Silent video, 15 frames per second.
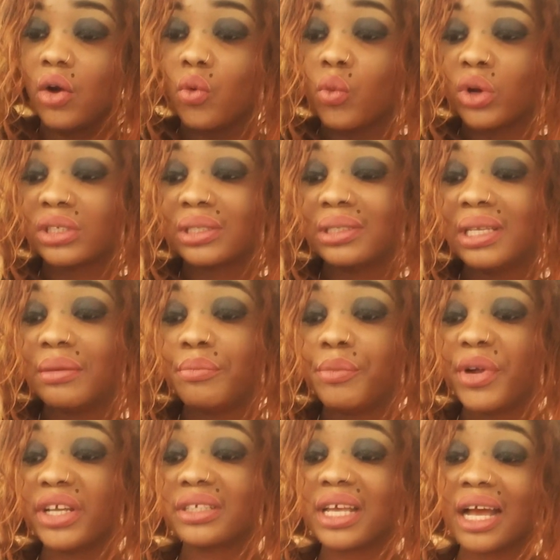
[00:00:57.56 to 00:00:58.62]
was named
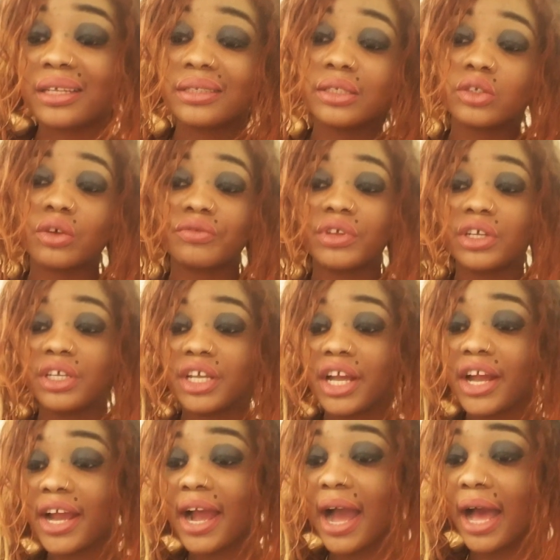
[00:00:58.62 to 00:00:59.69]
Best Artist of the
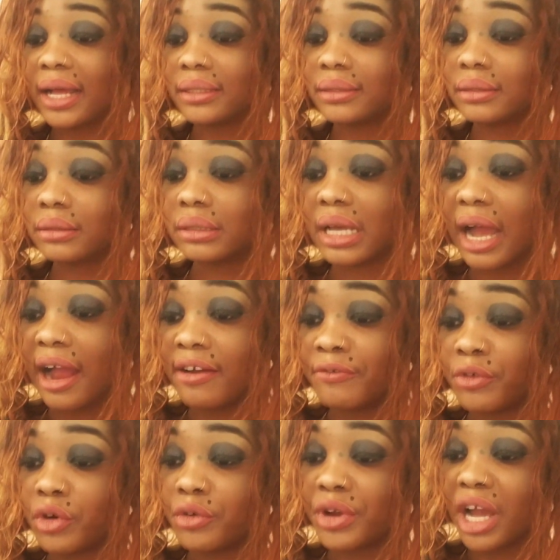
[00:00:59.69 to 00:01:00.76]
Year at
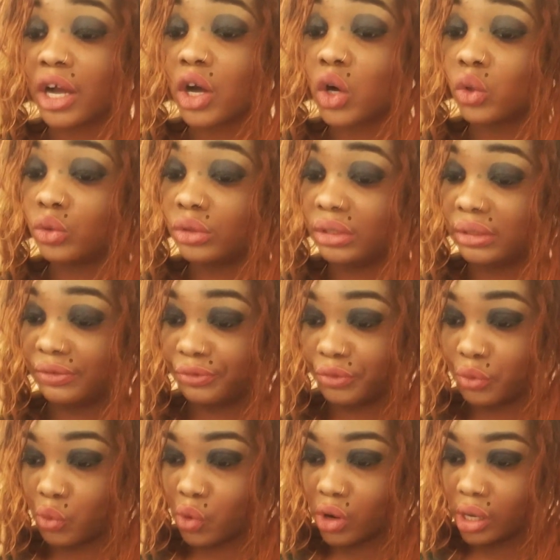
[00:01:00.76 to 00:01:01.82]
Ivorian Côte
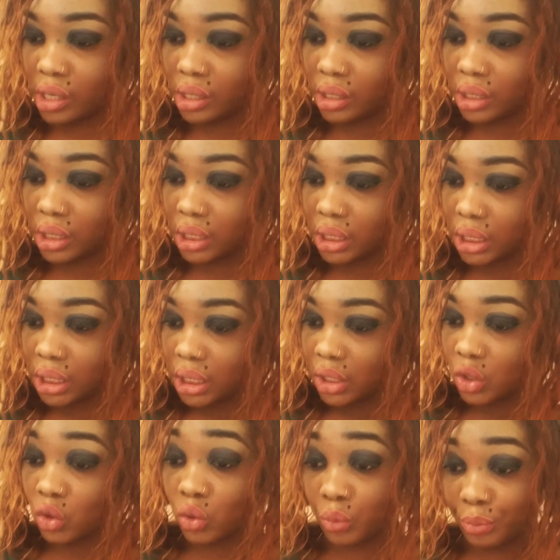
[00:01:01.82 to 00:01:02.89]
d'Ivoire
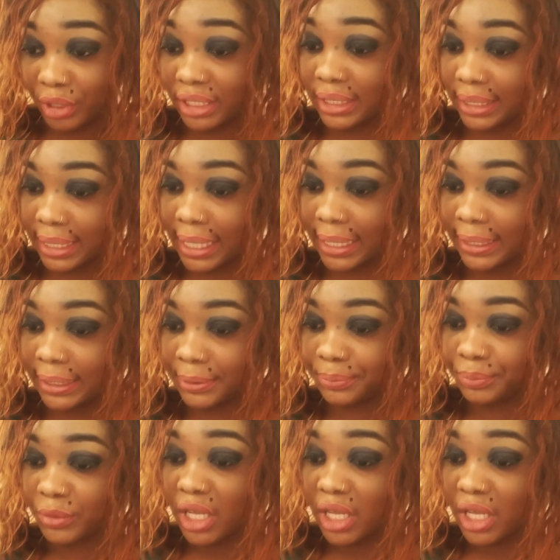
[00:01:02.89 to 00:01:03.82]
Coupé-Décalé